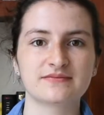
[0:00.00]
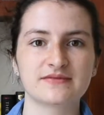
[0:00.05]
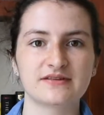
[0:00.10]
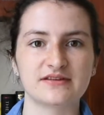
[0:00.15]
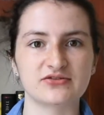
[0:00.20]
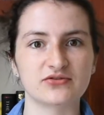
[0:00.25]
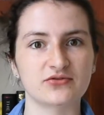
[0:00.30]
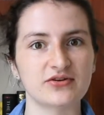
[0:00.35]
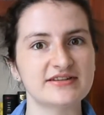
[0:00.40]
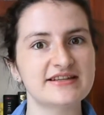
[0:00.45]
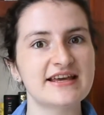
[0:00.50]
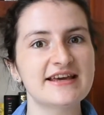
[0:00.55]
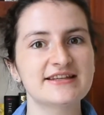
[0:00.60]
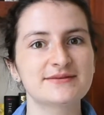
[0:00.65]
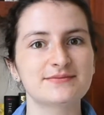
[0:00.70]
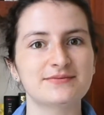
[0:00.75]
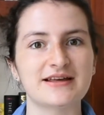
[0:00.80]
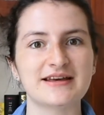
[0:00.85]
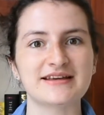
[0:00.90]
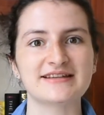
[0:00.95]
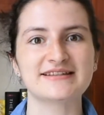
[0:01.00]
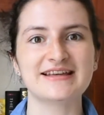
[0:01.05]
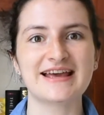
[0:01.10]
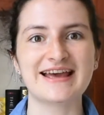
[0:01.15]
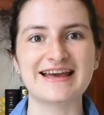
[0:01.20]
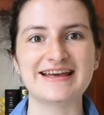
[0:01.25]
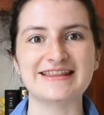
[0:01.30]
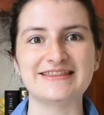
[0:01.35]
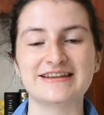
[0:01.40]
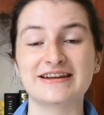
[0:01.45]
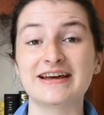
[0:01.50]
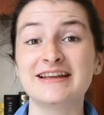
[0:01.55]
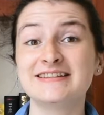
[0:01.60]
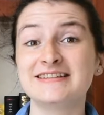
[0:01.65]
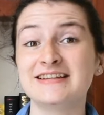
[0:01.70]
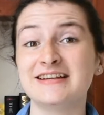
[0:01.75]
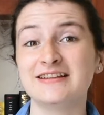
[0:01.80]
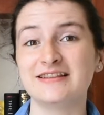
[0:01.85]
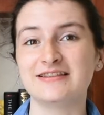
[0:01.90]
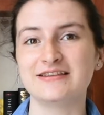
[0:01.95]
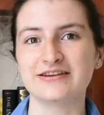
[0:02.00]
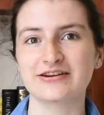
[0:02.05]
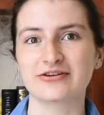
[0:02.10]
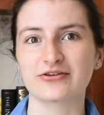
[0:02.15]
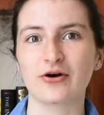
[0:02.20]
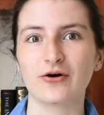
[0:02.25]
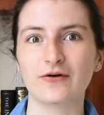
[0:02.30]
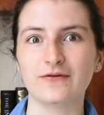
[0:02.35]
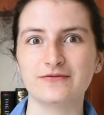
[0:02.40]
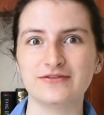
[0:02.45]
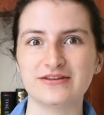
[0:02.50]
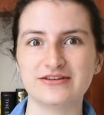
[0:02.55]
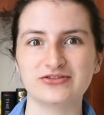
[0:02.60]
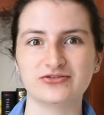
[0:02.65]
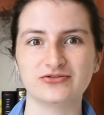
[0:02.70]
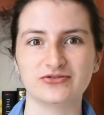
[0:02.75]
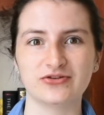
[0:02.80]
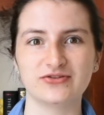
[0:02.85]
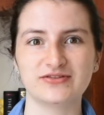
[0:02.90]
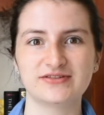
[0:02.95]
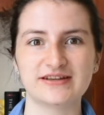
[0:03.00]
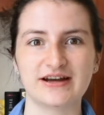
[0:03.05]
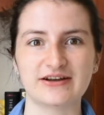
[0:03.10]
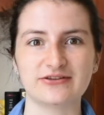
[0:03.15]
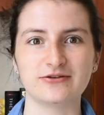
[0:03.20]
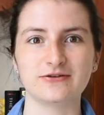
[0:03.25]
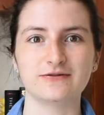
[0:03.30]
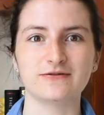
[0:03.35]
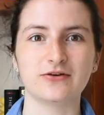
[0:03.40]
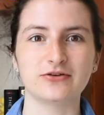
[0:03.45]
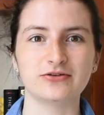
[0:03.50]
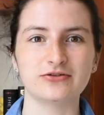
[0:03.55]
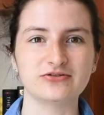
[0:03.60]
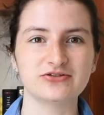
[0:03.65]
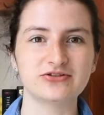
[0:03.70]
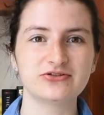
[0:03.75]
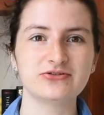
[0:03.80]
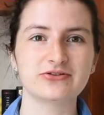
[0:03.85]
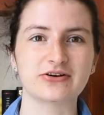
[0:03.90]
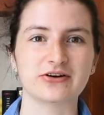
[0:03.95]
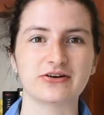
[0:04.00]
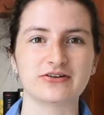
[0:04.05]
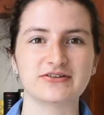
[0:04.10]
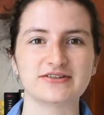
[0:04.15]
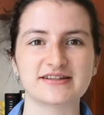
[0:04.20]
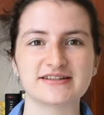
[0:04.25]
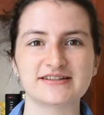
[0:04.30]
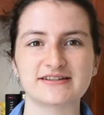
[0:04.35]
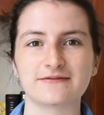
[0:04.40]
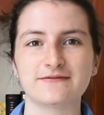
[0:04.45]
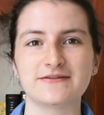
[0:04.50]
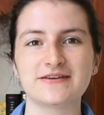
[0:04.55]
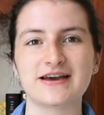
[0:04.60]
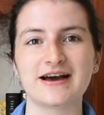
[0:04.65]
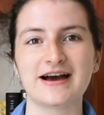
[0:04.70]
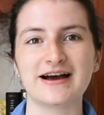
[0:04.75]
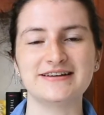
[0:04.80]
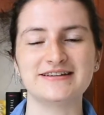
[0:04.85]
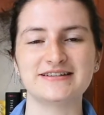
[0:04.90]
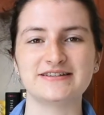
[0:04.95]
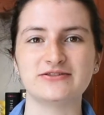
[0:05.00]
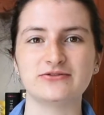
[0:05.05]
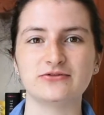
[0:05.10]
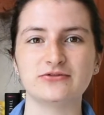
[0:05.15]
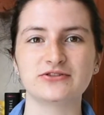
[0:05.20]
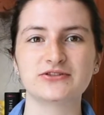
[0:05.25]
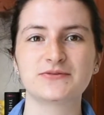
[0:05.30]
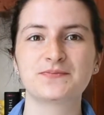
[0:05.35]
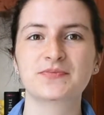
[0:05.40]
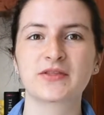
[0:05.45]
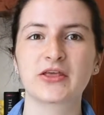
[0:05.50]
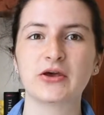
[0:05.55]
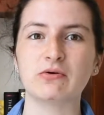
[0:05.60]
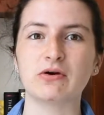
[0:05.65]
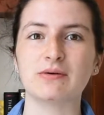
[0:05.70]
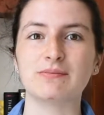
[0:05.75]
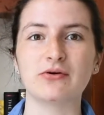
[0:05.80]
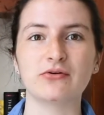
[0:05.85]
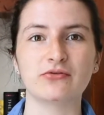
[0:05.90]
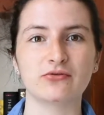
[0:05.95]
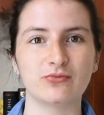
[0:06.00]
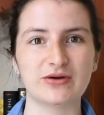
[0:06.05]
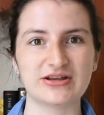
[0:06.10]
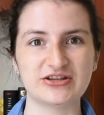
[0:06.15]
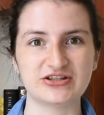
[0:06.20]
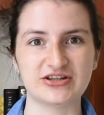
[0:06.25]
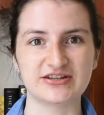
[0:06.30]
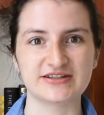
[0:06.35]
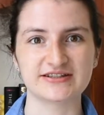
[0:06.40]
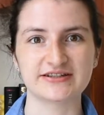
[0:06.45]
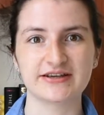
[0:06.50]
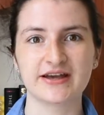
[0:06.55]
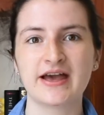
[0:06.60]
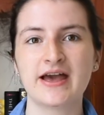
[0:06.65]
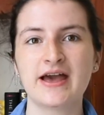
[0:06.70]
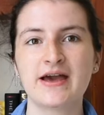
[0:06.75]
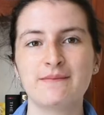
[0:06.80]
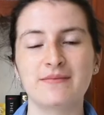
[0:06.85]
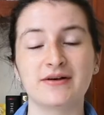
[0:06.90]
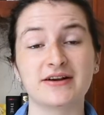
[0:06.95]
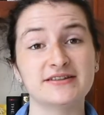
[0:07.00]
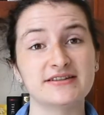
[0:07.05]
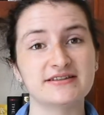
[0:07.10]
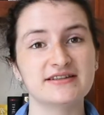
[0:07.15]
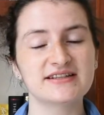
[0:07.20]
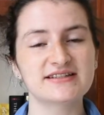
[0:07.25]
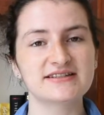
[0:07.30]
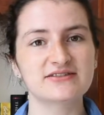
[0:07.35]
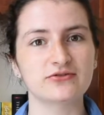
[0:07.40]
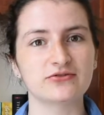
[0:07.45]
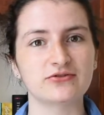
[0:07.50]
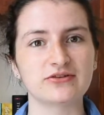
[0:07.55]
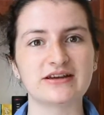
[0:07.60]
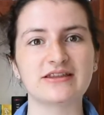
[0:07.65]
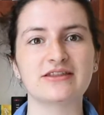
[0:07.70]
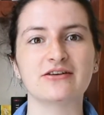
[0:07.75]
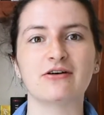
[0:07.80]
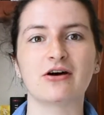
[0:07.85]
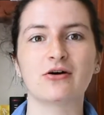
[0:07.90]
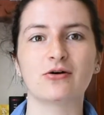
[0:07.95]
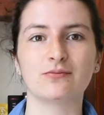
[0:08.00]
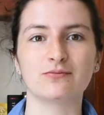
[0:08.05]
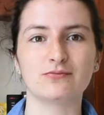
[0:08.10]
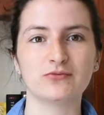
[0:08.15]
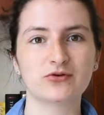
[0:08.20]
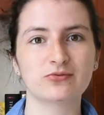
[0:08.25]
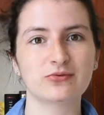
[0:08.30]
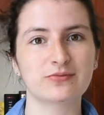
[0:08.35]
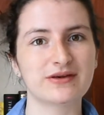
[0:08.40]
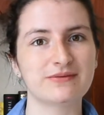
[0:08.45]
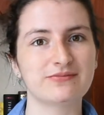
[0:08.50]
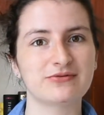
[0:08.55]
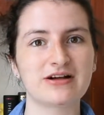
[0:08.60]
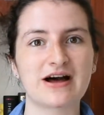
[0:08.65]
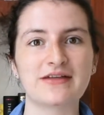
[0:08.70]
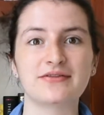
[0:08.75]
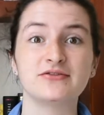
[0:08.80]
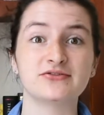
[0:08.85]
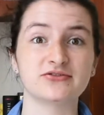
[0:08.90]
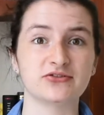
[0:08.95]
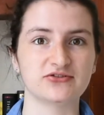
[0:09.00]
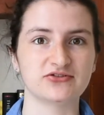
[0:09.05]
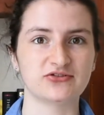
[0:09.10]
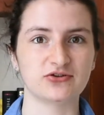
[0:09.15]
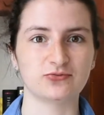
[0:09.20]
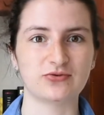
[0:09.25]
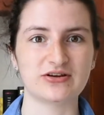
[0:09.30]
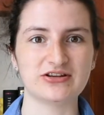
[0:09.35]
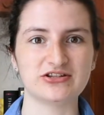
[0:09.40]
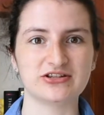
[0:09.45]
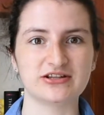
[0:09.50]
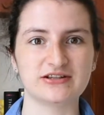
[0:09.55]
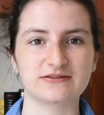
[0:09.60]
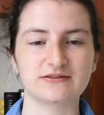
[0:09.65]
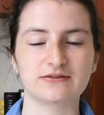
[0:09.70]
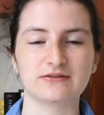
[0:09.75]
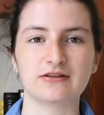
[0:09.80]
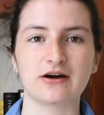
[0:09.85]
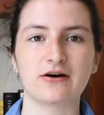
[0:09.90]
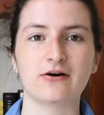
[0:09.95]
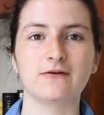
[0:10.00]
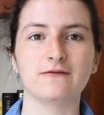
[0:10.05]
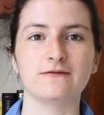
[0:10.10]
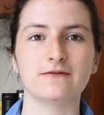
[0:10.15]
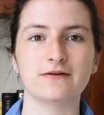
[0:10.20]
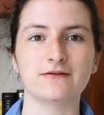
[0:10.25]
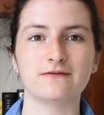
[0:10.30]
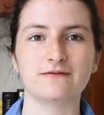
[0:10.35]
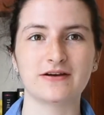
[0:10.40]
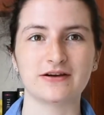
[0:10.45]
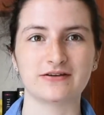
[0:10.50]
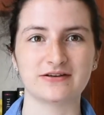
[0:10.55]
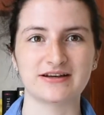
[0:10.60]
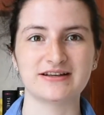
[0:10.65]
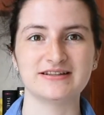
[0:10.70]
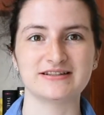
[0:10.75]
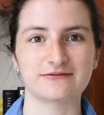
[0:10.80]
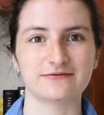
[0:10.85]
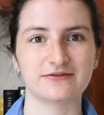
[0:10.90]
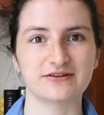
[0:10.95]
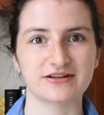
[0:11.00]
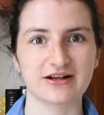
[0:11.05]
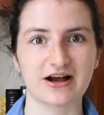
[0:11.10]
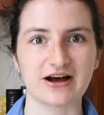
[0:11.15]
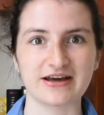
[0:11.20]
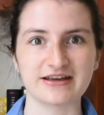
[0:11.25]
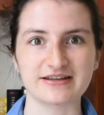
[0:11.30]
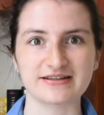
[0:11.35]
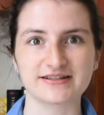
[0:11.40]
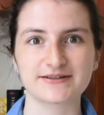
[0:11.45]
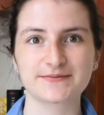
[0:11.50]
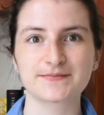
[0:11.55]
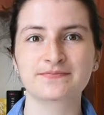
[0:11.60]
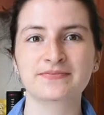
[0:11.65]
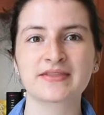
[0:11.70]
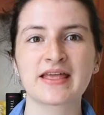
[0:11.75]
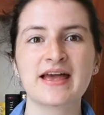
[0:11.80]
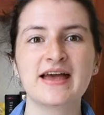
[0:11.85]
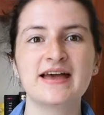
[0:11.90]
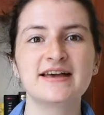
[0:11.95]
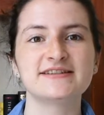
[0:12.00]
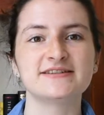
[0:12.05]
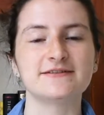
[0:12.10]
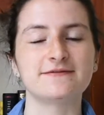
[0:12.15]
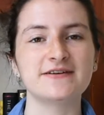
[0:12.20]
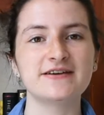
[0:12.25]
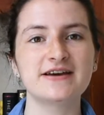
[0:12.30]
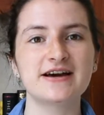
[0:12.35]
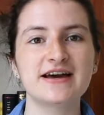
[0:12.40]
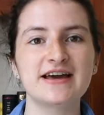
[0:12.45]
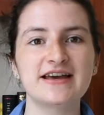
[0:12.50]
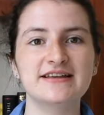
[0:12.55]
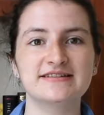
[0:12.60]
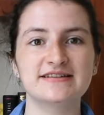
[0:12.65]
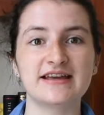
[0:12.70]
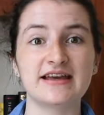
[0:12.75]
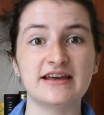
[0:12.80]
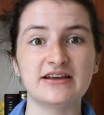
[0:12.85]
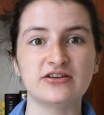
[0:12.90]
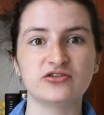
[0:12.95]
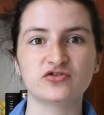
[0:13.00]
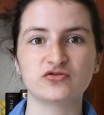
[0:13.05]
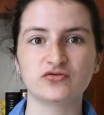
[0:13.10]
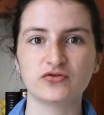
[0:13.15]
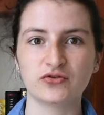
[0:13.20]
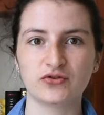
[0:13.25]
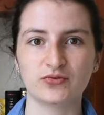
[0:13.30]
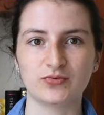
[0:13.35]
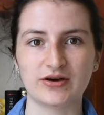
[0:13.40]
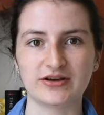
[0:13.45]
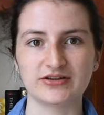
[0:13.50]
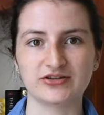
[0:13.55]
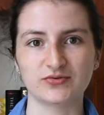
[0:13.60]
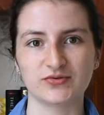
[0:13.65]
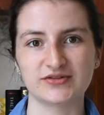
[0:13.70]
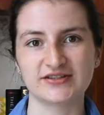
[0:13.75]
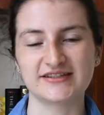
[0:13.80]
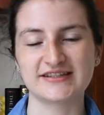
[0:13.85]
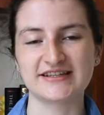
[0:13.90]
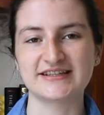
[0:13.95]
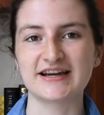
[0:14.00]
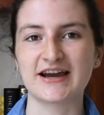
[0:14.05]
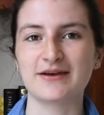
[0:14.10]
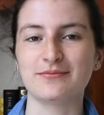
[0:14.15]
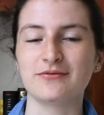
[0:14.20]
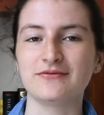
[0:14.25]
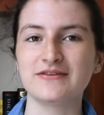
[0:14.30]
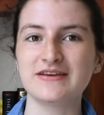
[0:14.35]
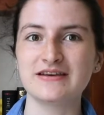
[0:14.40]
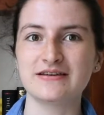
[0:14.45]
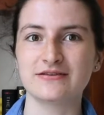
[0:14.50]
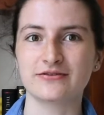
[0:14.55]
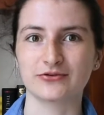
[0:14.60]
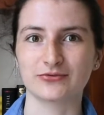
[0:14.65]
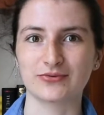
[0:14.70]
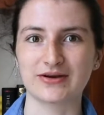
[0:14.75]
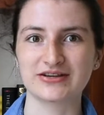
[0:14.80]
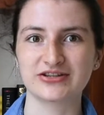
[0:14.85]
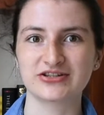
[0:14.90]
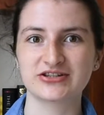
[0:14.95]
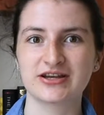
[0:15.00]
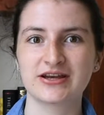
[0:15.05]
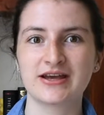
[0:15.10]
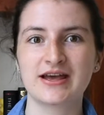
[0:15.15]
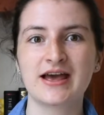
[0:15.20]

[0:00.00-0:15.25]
The story takes place in the 19th year of this truce, and you follow two girls, Sophia and Isolt, who are both witches. Because in this story there are normal people and there's also witches that are of varying different kinds. Sophia is a truth witch, which is a type of ether witch,